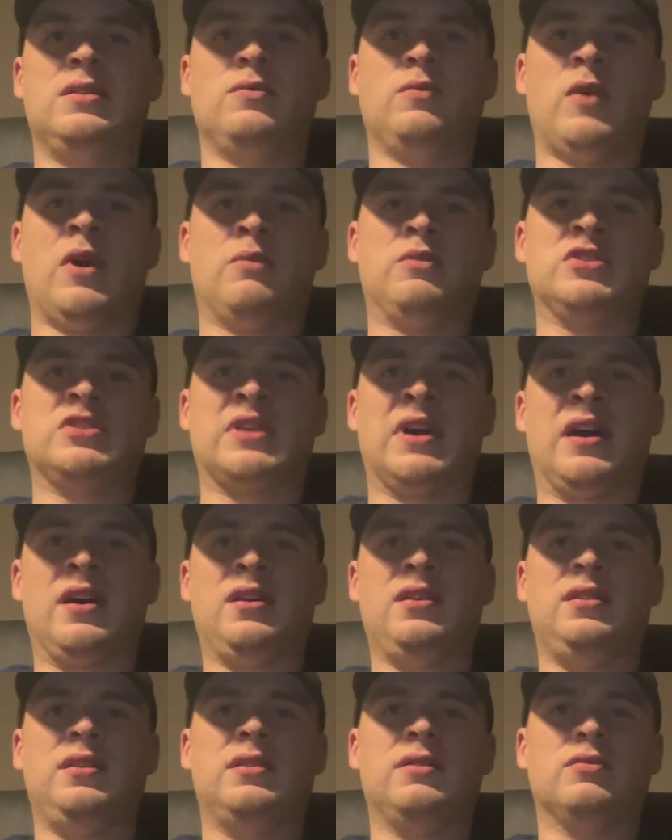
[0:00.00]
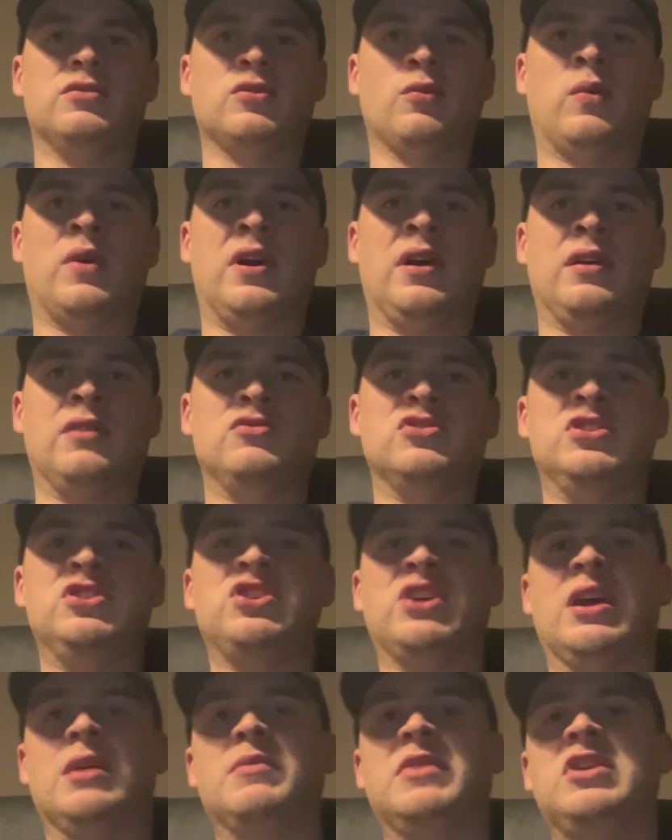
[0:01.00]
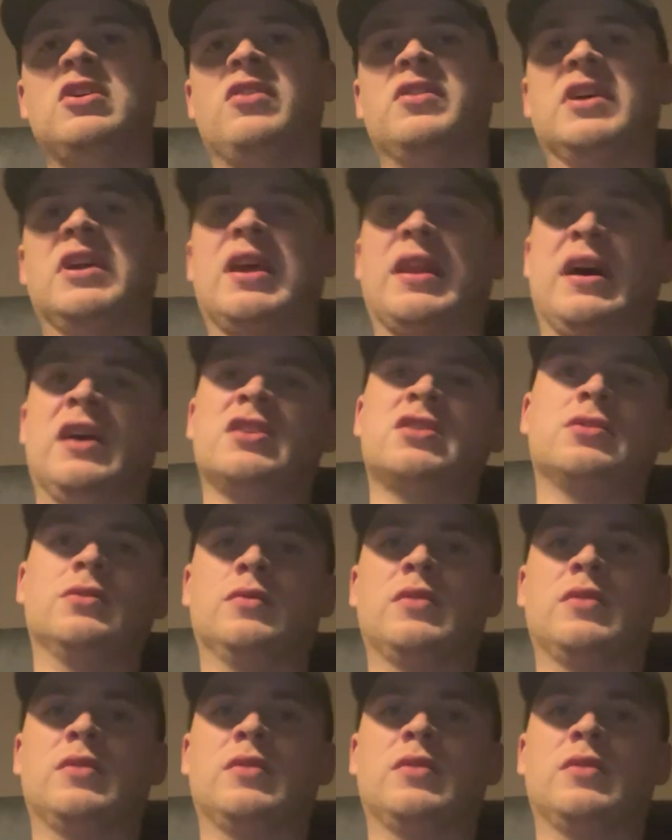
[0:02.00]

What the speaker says: When was that? It was a while. It was in Germany on the grass.